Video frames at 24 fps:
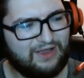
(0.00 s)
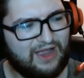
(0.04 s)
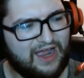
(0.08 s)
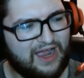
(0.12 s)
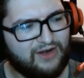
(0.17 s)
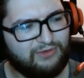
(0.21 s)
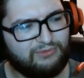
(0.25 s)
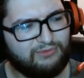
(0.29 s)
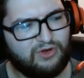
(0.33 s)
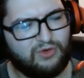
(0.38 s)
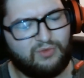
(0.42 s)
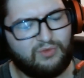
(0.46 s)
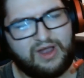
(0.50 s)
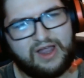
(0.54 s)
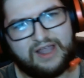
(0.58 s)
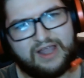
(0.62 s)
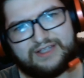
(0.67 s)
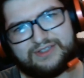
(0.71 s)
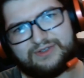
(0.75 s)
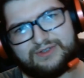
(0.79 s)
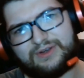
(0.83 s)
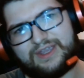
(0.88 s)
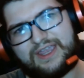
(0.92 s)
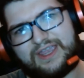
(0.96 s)
I don't know why
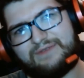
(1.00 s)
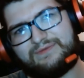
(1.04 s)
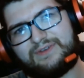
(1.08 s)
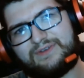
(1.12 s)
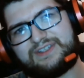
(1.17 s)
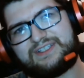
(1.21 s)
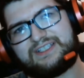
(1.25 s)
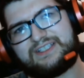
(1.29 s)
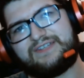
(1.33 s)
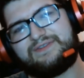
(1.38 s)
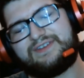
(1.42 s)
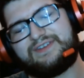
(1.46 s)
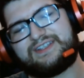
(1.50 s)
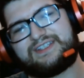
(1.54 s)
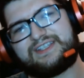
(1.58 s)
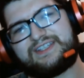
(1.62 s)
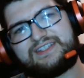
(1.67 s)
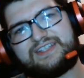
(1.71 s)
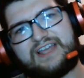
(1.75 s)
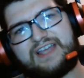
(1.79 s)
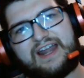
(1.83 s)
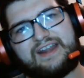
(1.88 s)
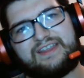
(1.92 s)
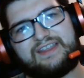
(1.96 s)
it's okay for us to live in a
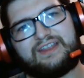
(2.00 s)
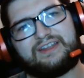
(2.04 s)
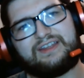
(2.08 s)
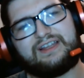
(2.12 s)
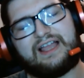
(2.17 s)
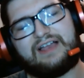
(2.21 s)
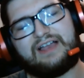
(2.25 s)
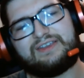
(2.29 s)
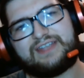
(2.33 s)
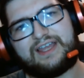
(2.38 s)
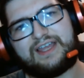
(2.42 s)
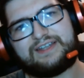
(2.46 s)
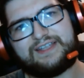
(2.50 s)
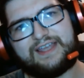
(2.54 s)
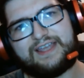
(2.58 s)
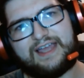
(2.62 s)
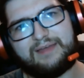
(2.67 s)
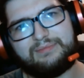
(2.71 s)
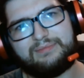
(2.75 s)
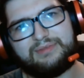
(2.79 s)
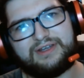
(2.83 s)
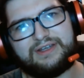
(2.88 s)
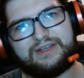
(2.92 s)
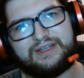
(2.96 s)
society that allows that to
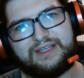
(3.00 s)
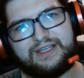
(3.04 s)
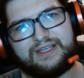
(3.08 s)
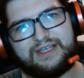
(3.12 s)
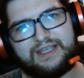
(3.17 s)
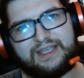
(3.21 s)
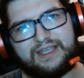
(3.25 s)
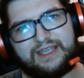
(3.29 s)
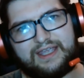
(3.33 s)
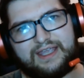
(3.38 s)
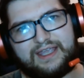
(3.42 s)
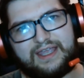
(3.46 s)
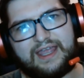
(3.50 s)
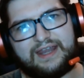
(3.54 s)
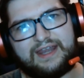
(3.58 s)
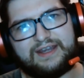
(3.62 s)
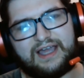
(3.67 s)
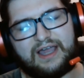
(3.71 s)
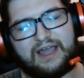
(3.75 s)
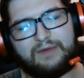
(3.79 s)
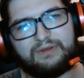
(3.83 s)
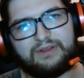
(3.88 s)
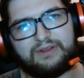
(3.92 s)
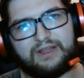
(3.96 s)
happen. And
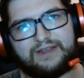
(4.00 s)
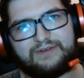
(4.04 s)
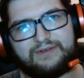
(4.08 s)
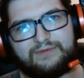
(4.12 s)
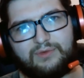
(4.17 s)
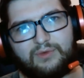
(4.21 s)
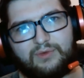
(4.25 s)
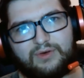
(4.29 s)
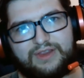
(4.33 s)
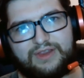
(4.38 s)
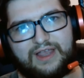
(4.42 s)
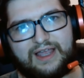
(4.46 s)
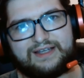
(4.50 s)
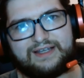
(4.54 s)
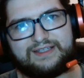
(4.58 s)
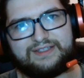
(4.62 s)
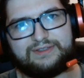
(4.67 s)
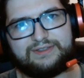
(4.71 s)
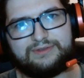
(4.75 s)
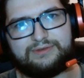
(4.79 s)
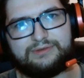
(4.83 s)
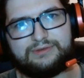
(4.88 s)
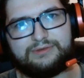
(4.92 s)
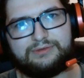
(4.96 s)
I would like for that
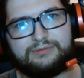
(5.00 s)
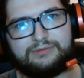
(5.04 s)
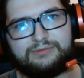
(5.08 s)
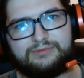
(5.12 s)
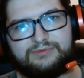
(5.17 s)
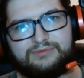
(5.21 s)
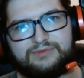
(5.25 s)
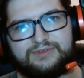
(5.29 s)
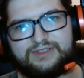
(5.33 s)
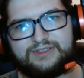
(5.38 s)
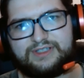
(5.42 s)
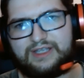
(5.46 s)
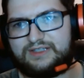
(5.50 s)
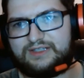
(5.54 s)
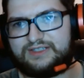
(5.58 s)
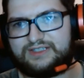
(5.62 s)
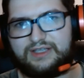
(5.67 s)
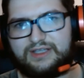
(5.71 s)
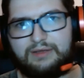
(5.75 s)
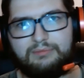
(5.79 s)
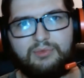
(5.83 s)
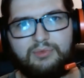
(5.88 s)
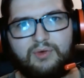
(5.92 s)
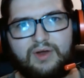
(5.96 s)
to, at
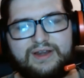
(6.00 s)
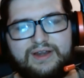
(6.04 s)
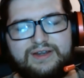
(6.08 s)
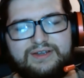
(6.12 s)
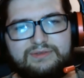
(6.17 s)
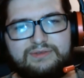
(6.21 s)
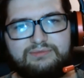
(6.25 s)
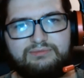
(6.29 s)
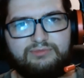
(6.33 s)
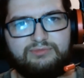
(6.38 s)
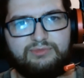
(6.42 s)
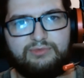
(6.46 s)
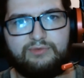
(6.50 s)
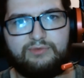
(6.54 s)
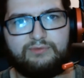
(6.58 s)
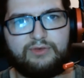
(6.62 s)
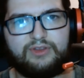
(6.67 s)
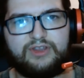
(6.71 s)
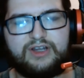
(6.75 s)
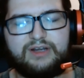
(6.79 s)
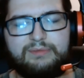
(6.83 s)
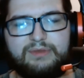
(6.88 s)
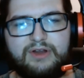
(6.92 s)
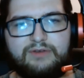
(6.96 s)
some point, for
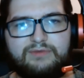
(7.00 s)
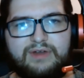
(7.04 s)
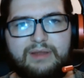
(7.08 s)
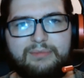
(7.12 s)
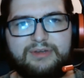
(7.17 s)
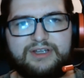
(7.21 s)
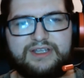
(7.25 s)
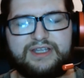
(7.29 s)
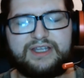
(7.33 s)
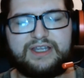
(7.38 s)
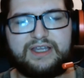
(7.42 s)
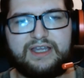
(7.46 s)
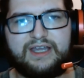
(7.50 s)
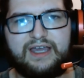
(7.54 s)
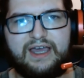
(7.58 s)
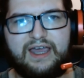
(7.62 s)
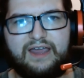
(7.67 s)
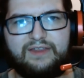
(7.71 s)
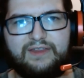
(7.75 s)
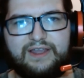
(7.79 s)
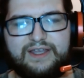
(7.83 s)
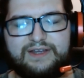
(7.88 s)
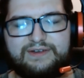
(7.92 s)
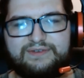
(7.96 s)
there to be a remedy.
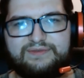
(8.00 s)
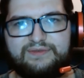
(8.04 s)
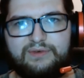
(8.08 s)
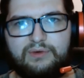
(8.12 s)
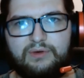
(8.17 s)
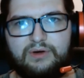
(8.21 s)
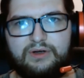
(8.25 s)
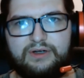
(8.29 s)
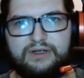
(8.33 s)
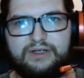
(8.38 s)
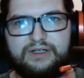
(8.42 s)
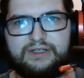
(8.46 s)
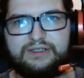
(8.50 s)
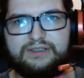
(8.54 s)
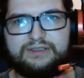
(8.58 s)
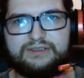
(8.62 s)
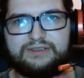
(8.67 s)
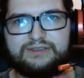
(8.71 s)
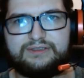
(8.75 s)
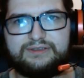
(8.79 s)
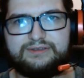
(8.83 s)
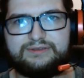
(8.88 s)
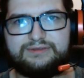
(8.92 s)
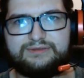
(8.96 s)
I'd like for
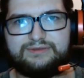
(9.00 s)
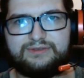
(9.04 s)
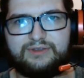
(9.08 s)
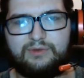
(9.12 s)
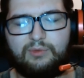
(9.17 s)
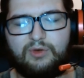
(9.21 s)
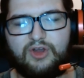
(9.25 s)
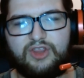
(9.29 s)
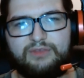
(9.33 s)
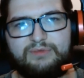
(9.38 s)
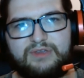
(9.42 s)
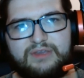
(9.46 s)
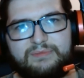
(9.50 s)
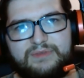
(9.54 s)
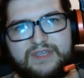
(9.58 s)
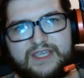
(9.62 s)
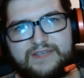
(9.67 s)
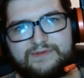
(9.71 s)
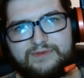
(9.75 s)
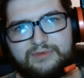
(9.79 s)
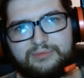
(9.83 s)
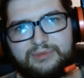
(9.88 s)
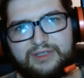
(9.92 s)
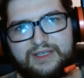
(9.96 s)
the world to be a
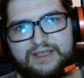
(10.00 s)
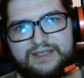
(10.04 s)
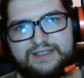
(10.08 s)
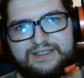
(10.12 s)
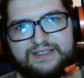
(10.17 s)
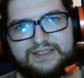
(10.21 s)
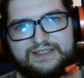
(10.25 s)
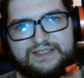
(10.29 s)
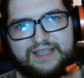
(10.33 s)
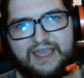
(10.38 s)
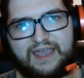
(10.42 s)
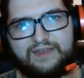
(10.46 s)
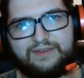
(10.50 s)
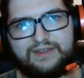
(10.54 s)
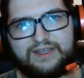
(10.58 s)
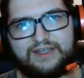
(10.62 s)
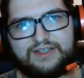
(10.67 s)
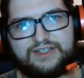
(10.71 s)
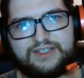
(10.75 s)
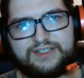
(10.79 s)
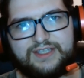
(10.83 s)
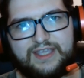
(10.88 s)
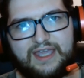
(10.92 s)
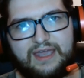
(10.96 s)
peaceful place, and sadly
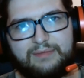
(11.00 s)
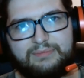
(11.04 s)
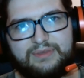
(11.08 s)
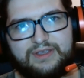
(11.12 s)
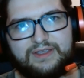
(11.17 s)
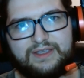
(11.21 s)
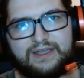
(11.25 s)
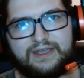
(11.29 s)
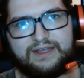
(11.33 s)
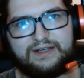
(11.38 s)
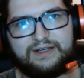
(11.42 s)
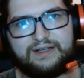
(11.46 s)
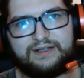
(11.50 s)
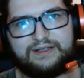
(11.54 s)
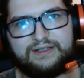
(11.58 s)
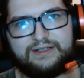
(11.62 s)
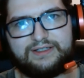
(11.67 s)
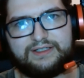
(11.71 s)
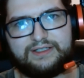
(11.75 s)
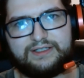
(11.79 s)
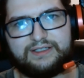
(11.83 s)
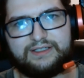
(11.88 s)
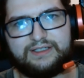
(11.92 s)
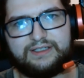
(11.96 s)
it just can't be yet,
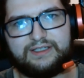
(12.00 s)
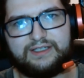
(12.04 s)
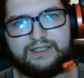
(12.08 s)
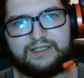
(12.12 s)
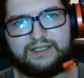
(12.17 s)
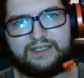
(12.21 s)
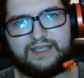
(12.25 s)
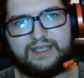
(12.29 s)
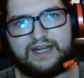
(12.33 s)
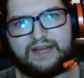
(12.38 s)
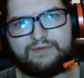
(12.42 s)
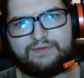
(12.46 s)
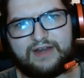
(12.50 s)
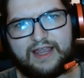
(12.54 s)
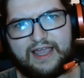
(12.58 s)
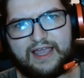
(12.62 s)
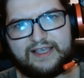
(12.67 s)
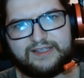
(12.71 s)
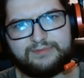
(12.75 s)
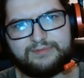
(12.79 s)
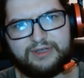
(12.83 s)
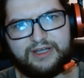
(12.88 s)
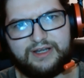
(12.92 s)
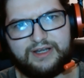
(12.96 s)
and it never
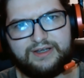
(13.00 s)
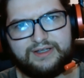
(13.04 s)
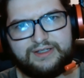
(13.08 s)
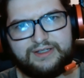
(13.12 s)
has been.